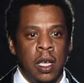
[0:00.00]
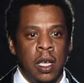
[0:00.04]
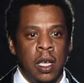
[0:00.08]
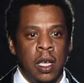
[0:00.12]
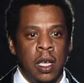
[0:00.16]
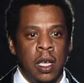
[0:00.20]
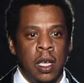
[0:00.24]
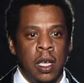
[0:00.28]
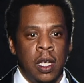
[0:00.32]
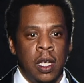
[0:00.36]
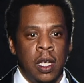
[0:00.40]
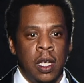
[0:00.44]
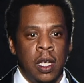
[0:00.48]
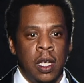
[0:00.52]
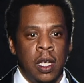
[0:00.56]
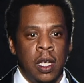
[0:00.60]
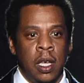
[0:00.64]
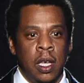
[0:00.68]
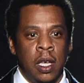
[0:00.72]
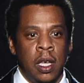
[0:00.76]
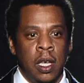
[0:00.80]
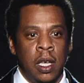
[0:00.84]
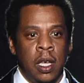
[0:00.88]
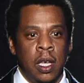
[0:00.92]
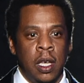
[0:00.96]

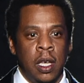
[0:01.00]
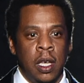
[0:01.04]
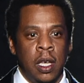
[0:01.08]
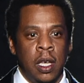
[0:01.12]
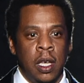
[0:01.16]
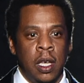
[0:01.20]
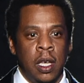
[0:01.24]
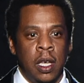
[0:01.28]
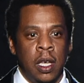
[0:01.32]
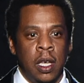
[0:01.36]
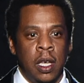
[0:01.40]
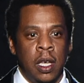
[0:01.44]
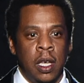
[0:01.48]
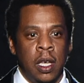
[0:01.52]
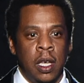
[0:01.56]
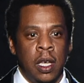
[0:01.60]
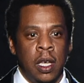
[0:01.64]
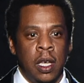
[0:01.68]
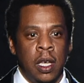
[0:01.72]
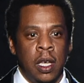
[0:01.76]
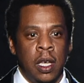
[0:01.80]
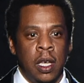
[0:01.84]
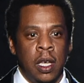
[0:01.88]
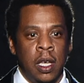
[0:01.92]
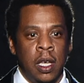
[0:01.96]

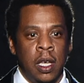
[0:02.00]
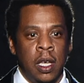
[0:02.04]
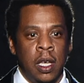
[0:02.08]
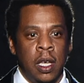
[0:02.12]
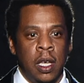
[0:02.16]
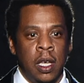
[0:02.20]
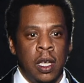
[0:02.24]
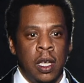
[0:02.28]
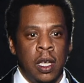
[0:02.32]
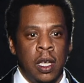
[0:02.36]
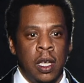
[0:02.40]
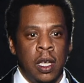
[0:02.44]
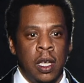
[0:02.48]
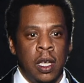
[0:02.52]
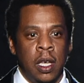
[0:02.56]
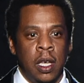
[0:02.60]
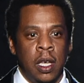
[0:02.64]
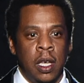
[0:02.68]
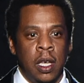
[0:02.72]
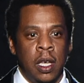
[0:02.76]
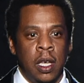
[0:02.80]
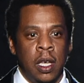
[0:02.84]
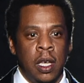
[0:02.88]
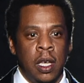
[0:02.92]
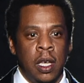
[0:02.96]

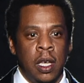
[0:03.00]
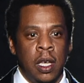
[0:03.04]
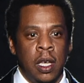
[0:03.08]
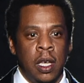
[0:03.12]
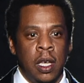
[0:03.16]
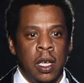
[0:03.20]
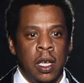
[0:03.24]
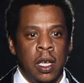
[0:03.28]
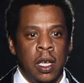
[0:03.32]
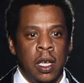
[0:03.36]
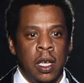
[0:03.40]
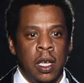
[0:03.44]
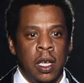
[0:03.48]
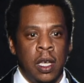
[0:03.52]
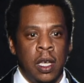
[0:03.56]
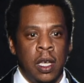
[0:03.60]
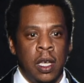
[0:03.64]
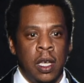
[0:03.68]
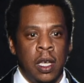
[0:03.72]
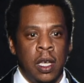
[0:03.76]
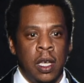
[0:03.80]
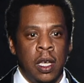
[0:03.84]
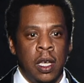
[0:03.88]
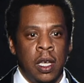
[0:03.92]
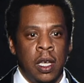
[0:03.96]

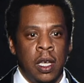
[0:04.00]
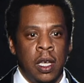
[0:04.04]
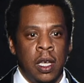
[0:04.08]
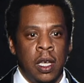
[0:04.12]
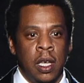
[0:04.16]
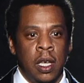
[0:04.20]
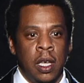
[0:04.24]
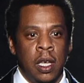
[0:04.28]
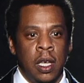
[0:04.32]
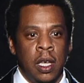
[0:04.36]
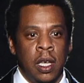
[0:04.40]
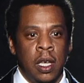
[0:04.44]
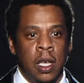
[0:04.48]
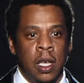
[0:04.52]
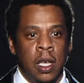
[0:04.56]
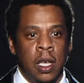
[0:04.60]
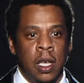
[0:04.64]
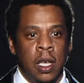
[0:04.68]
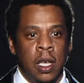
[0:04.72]
The face doesn't move, so there is nothing to read.